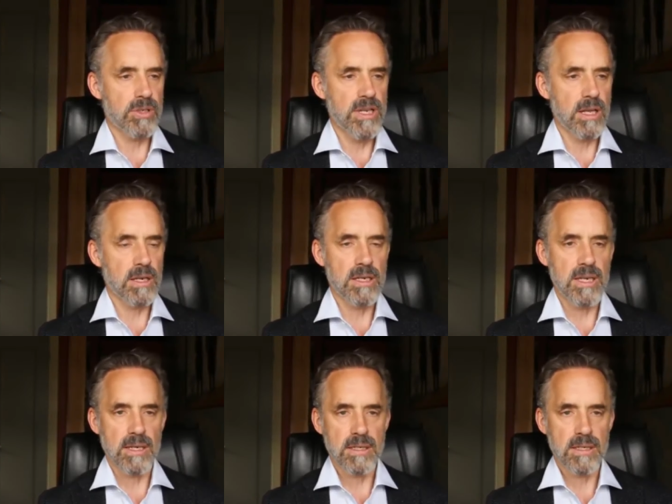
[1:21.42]
personality
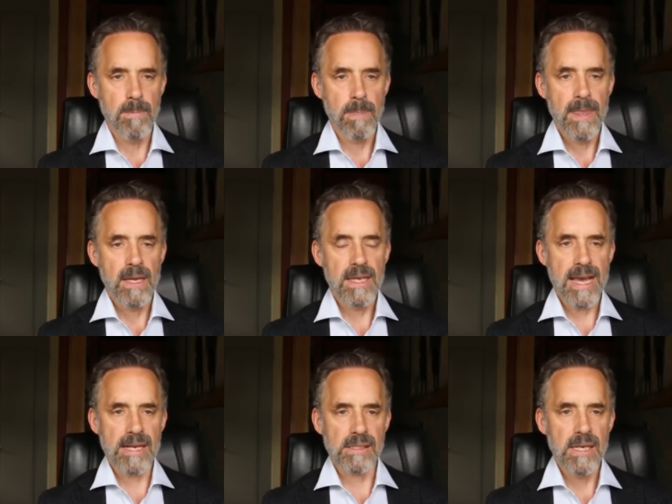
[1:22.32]
test.
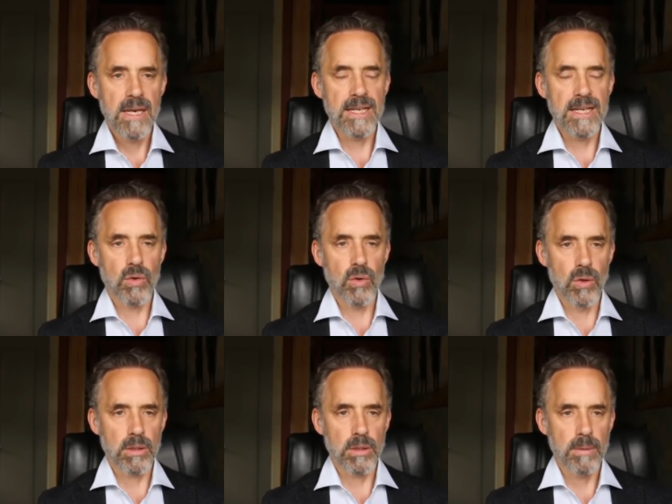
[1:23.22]
Yes, it's
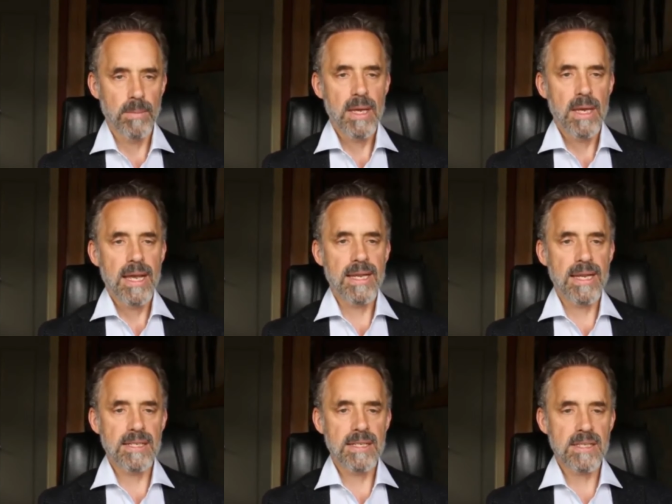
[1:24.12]
old. It
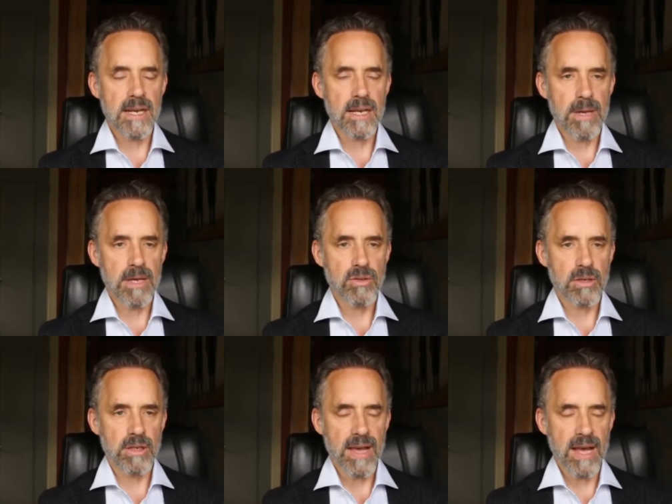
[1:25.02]
isn't
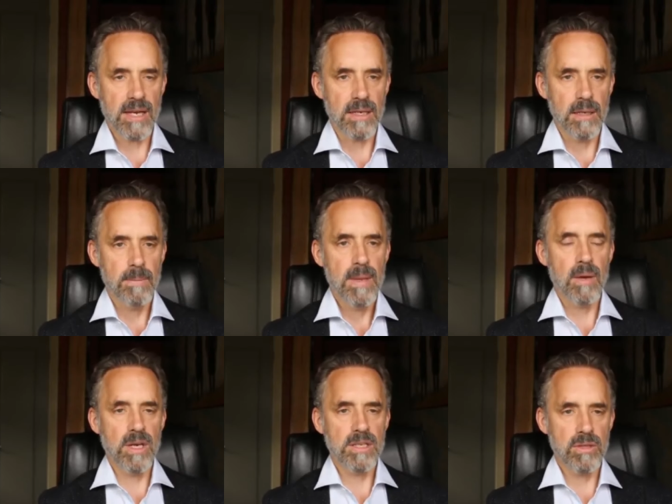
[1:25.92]
psychometrically valid. It
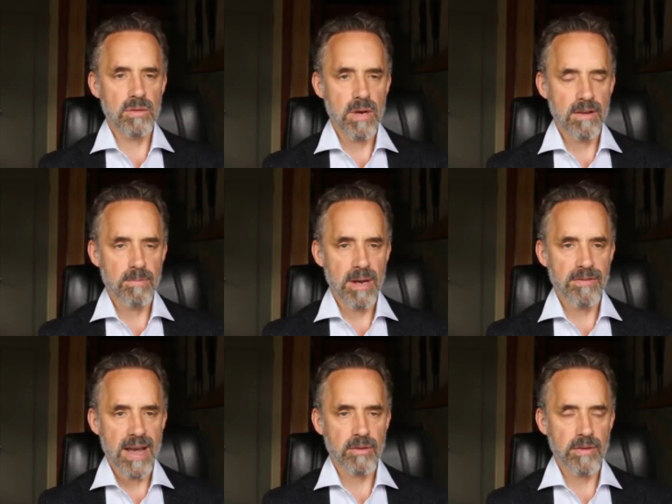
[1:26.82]
wasn't derived by
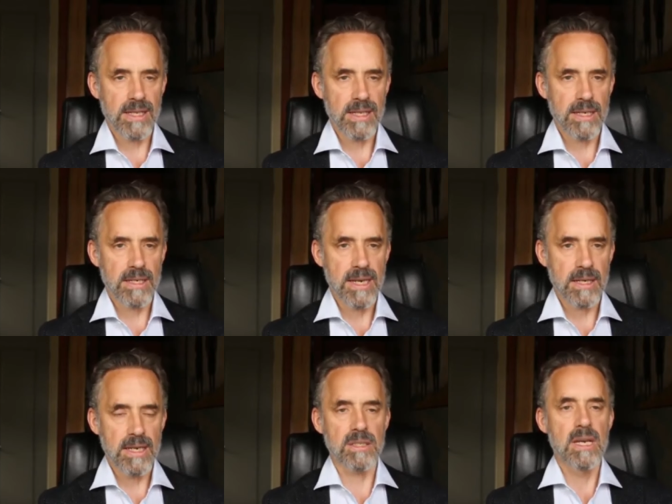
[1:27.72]
factor analytic
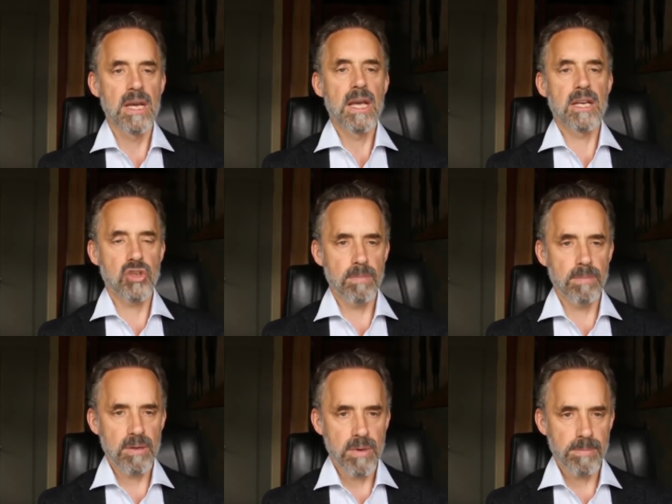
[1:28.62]
techniques. It should
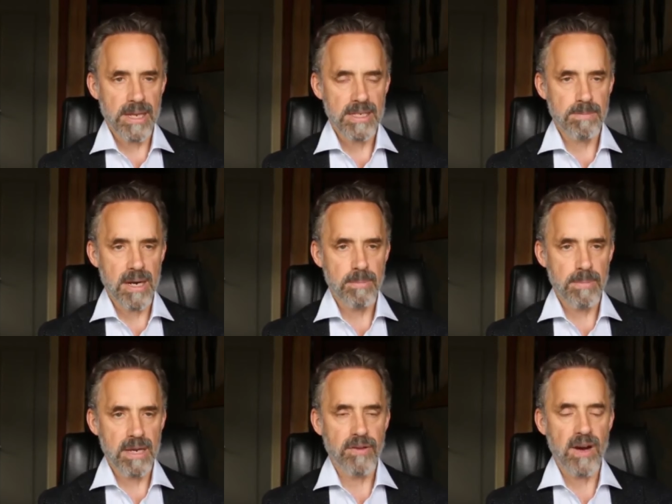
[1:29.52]
be replaced by the
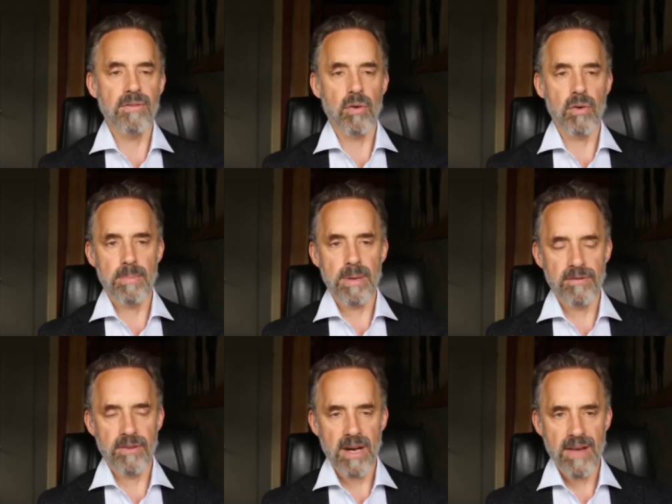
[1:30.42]
Big Five or the Big
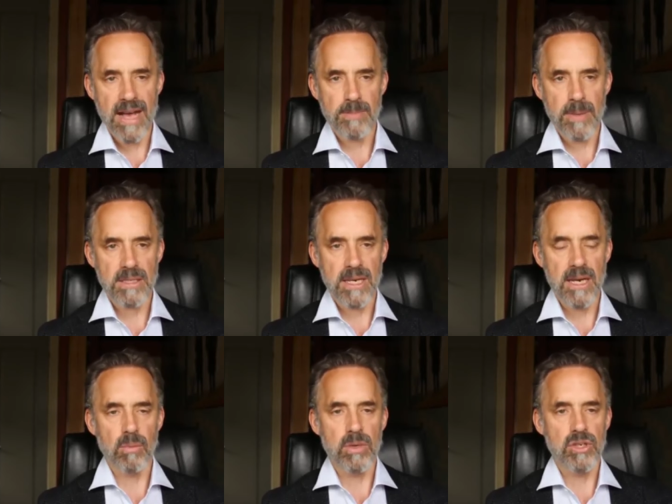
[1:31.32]
Five Aspect
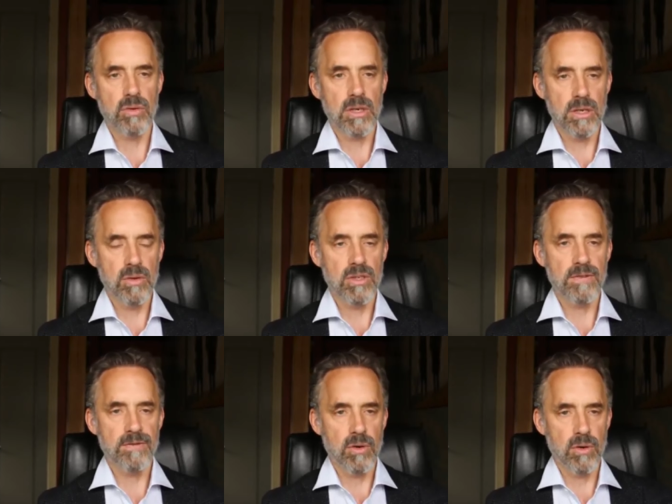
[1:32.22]
Scale, which you can use
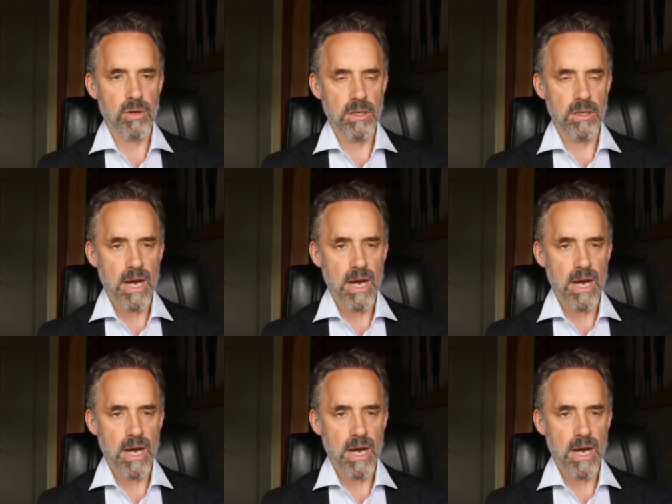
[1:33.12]
if you go to